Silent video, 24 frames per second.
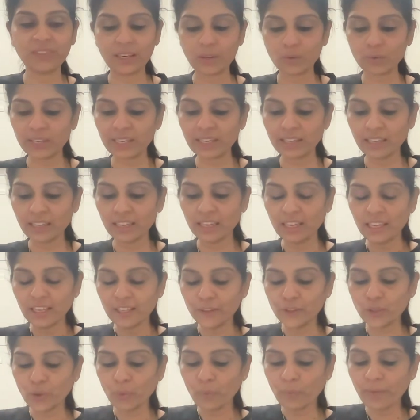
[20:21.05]
Okay.
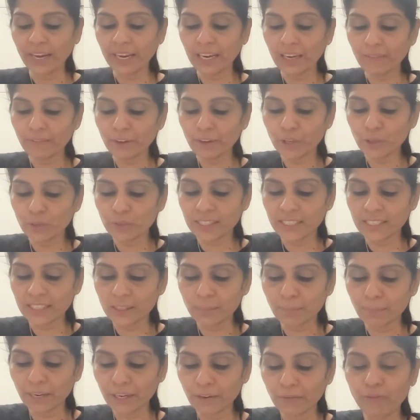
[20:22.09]
So whenever you
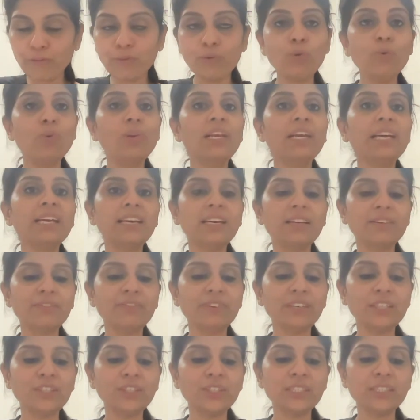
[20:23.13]
suspect folate
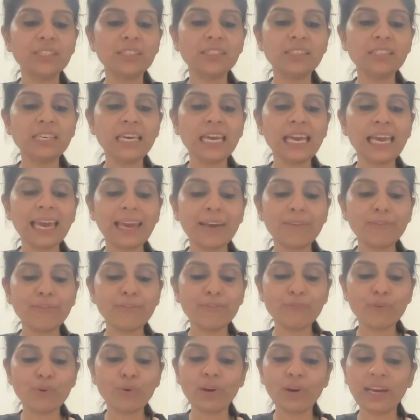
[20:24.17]
deficiency, F
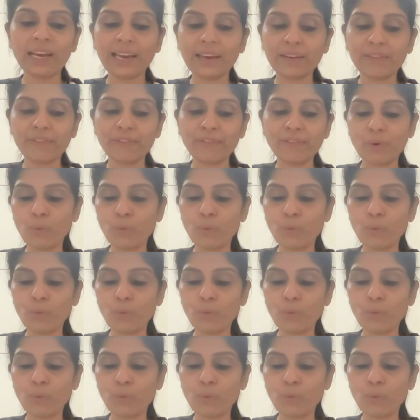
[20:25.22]
for F,